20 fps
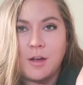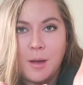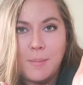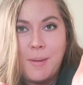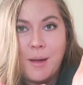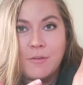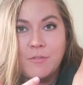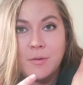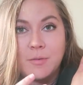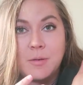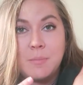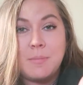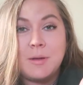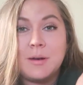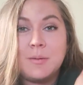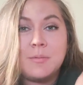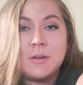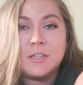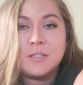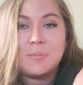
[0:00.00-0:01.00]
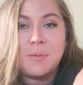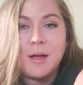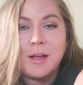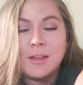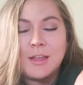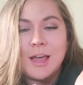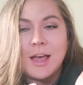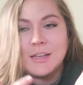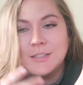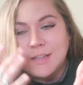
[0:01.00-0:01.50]
I got back from the Minimalist
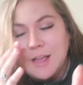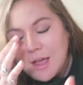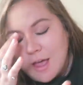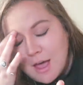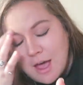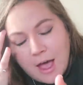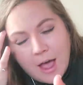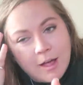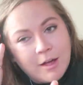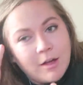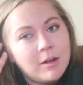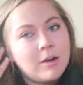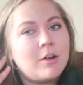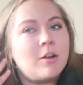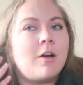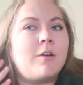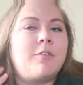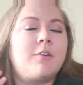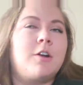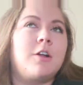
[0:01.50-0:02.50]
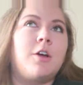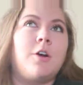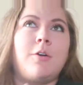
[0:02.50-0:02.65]
podcast, I got an offer to